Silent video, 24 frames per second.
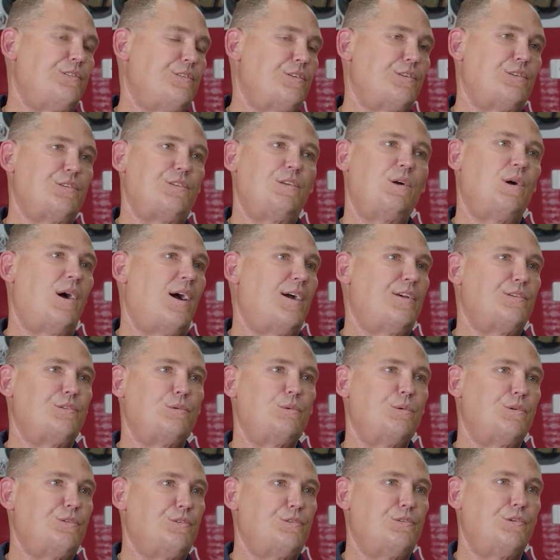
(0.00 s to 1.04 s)
These are still high
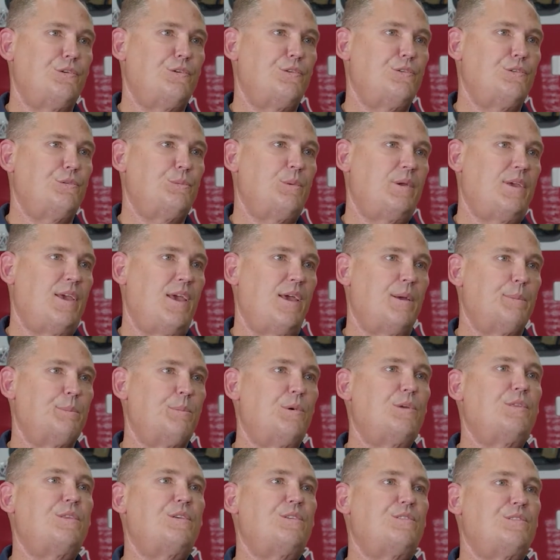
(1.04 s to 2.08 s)
school students. We can't
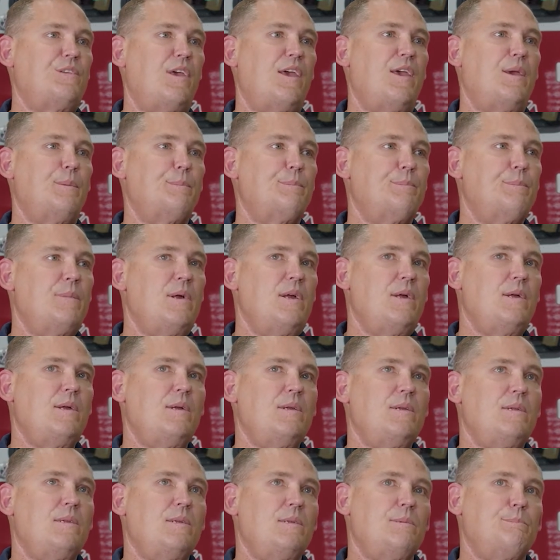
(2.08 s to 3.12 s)
put the same
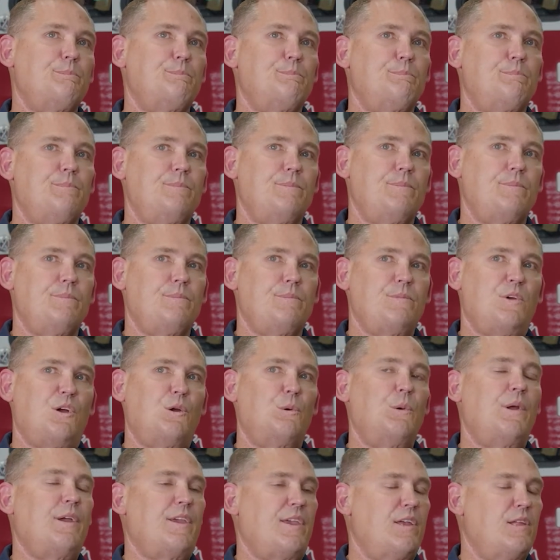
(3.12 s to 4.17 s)

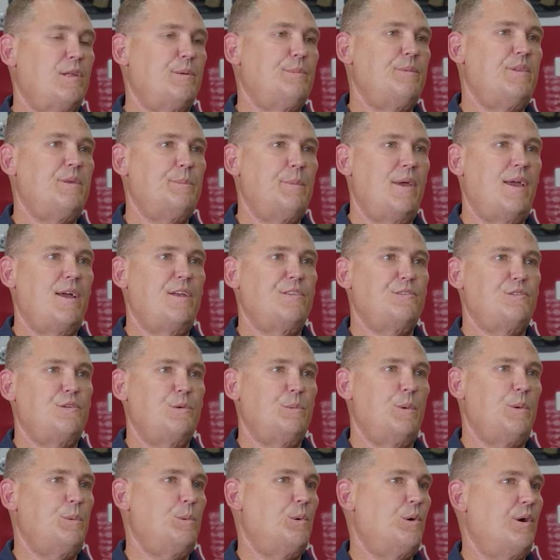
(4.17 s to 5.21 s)
curriculum demands that
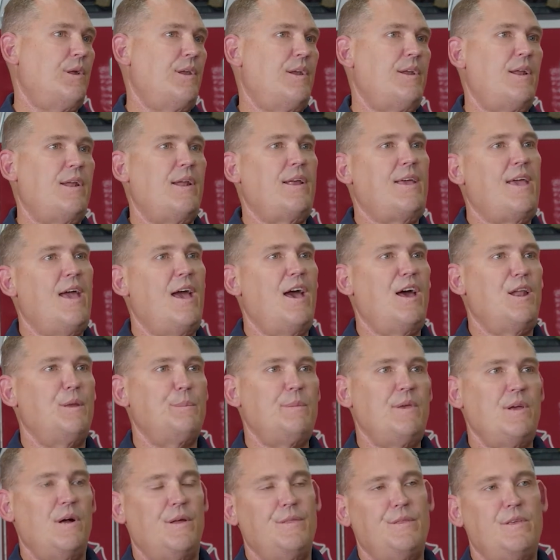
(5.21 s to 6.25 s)
we would in an
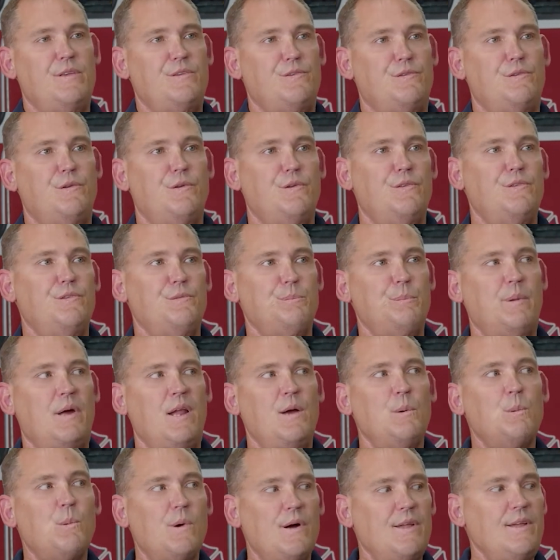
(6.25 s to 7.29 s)
academy on these students, but I
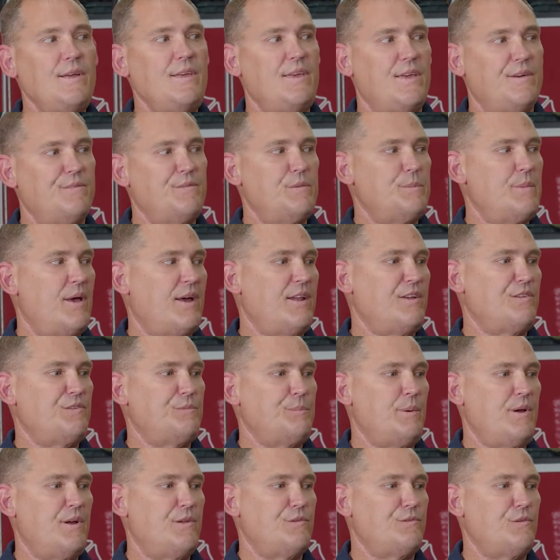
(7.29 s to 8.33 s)
want to give them that
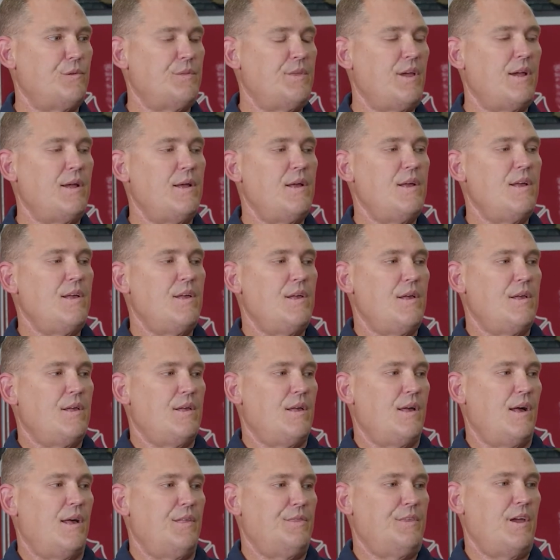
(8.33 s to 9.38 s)
experience. So
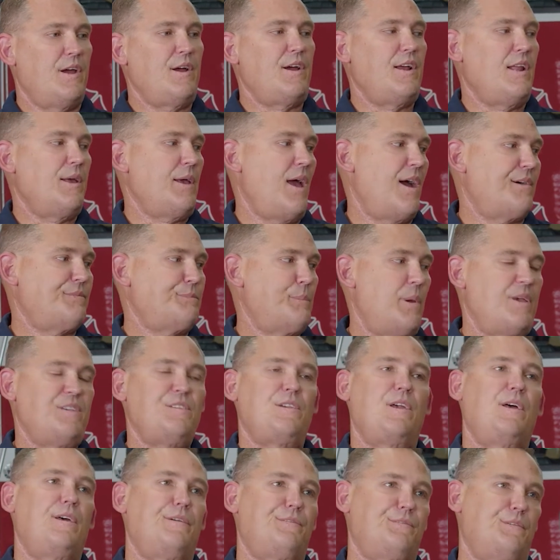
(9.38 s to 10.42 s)
they're going to have
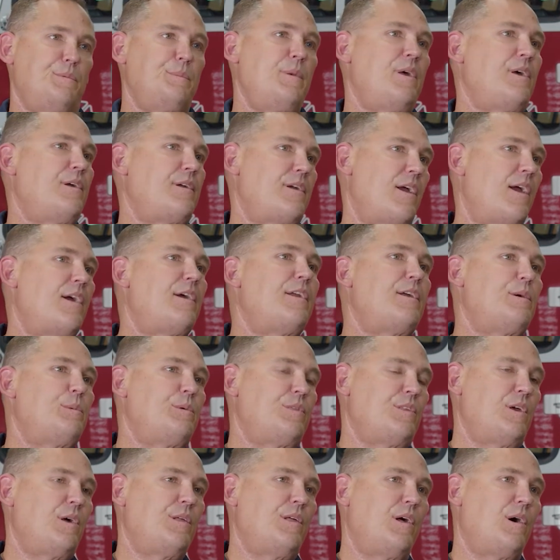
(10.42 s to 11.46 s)
basically a familiarity
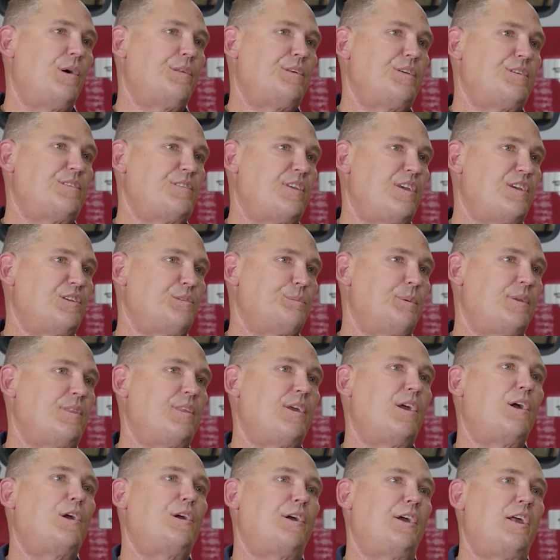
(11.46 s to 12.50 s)
with all these things, but
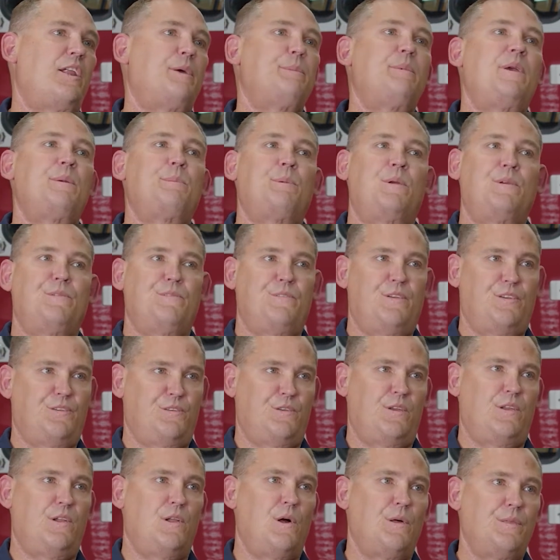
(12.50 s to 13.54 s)
they aren't going to be
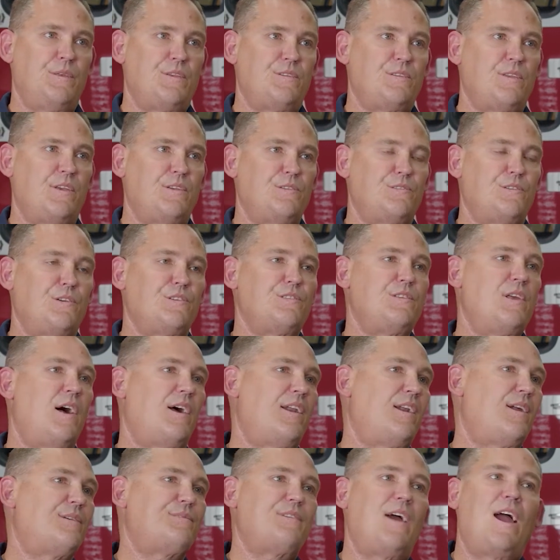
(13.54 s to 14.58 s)
proficient in all these things. There's not
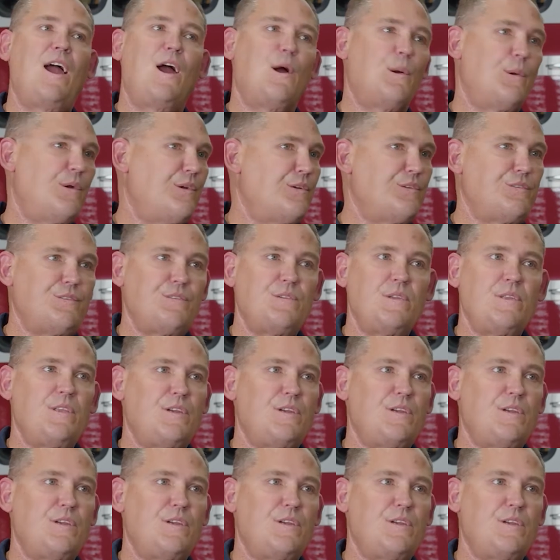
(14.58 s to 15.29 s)
enough hours.